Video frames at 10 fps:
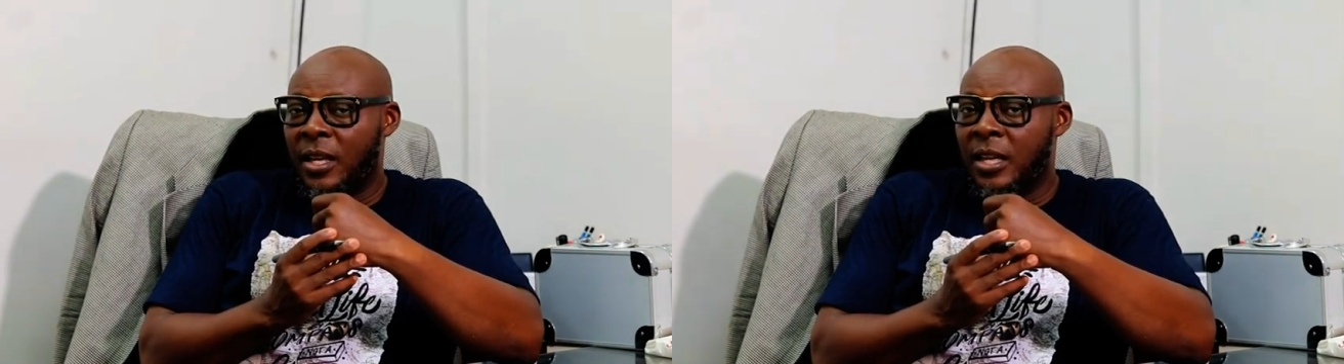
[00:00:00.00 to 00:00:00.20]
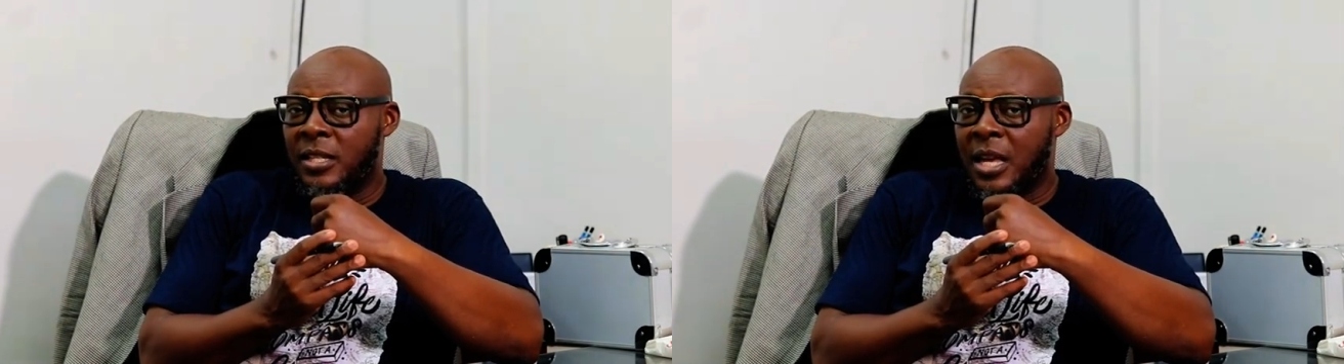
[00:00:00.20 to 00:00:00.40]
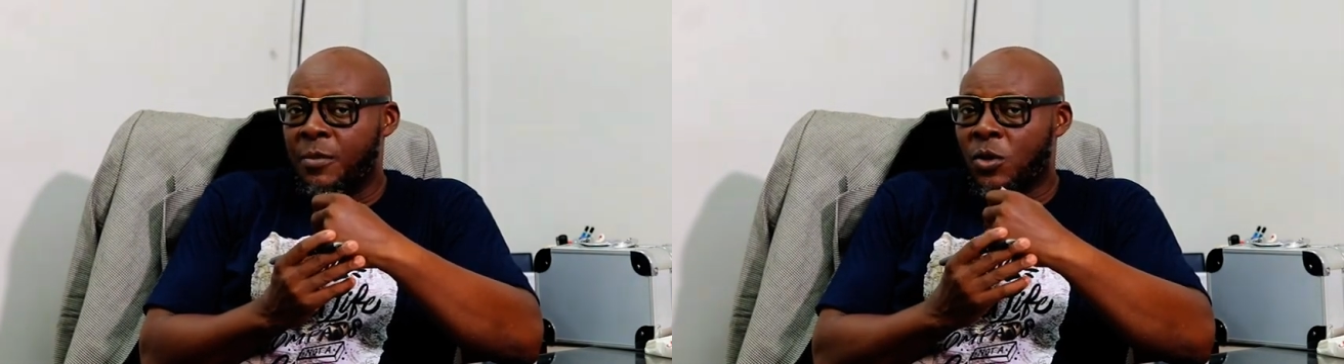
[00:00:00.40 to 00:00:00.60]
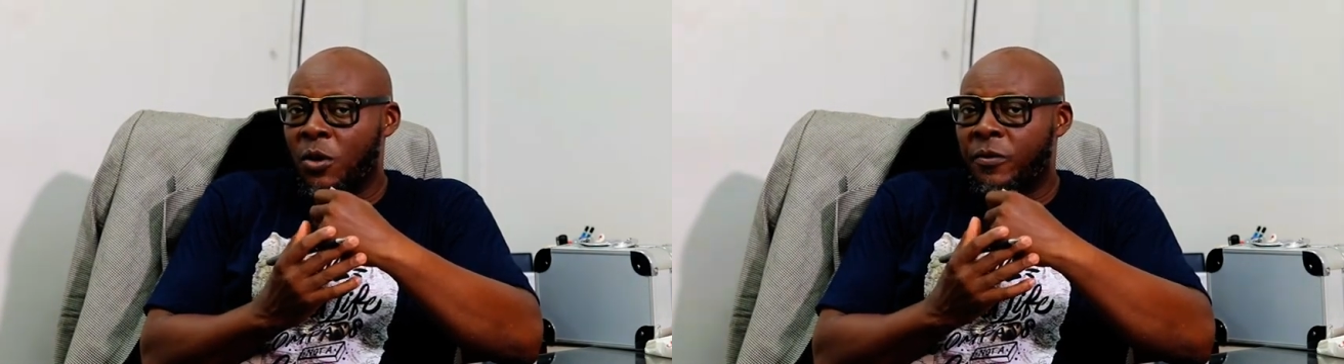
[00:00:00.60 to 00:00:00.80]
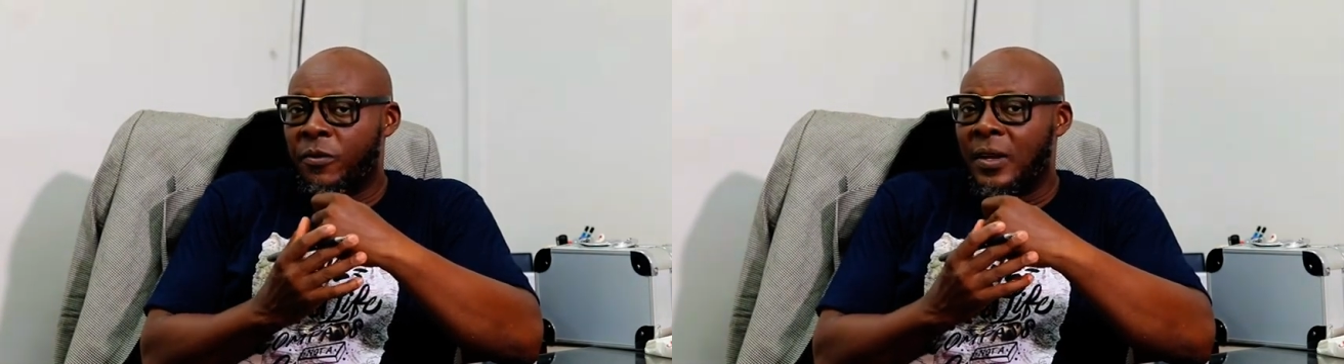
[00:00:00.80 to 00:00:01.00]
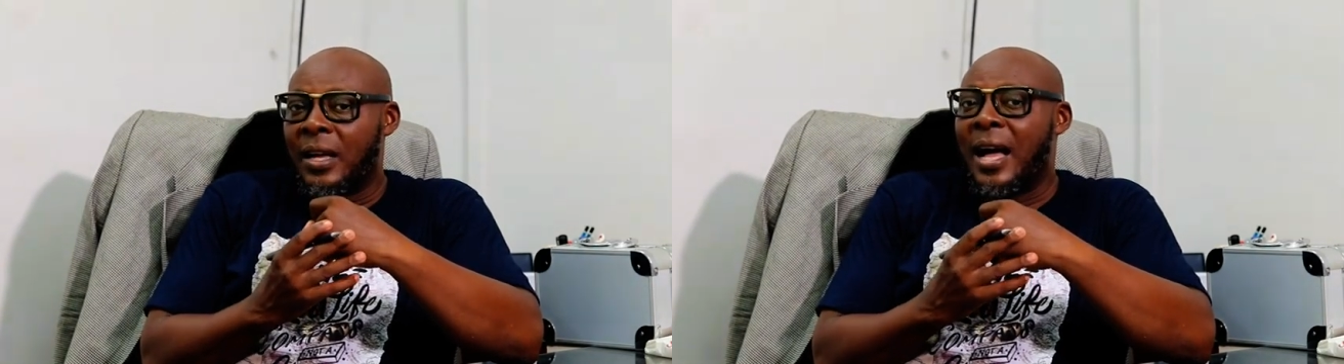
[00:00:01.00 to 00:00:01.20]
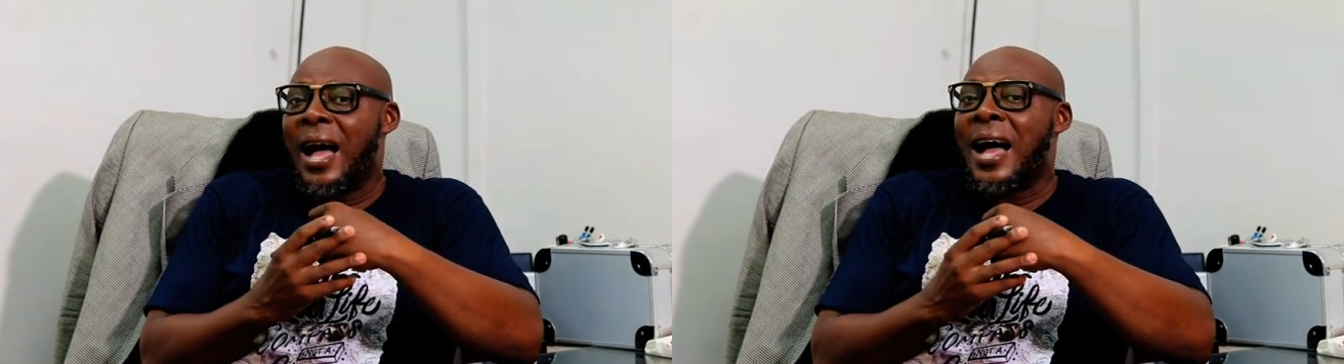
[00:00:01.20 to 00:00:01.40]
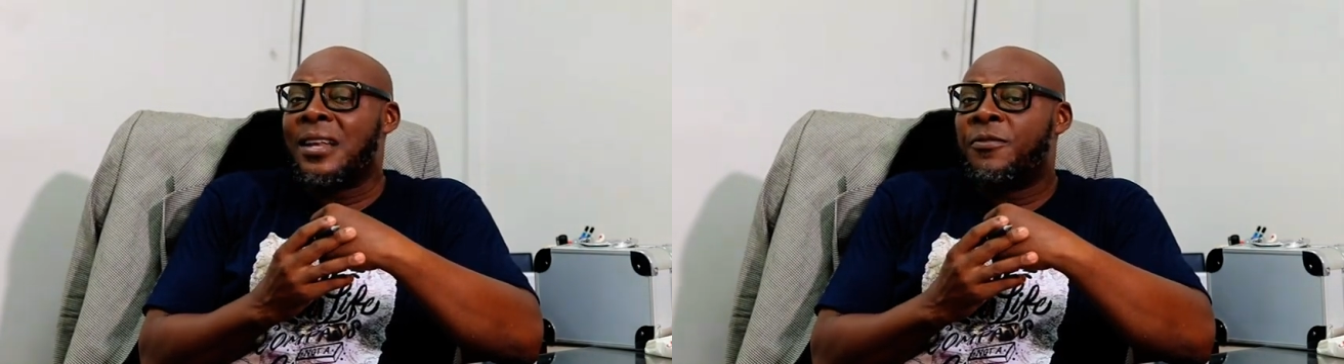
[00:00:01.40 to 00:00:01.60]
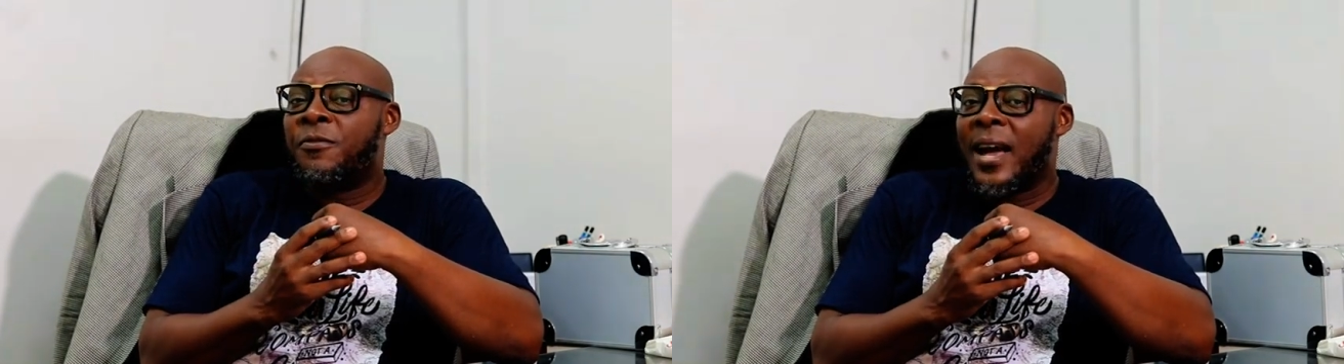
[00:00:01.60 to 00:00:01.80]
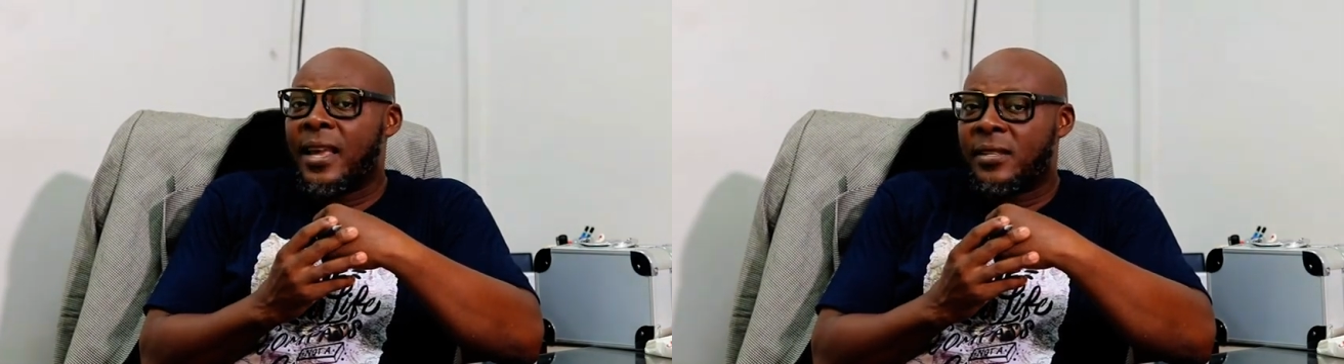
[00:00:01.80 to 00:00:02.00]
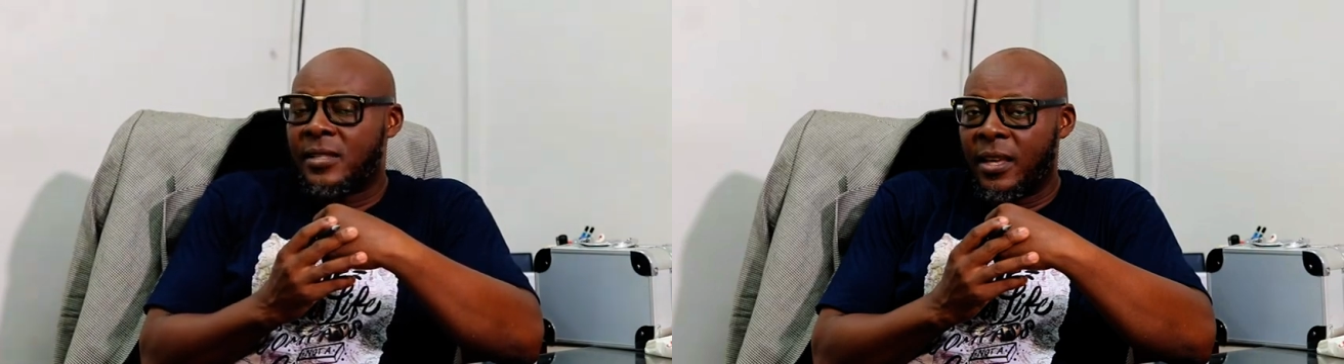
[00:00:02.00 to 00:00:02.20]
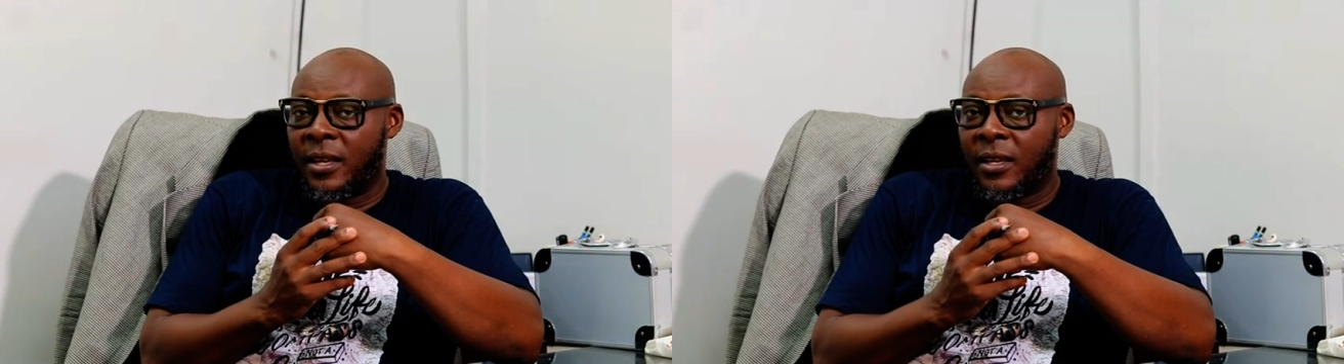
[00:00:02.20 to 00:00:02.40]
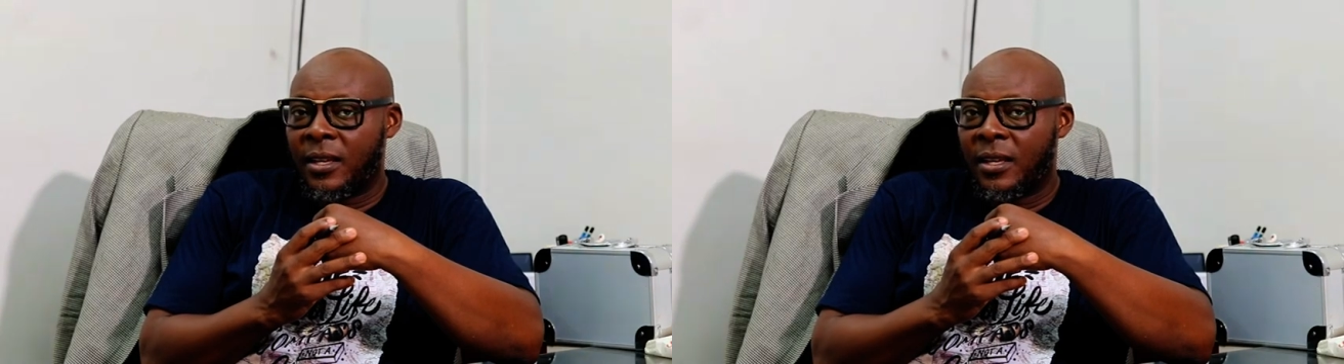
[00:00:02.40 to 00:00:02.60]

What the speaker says: in terms of advising.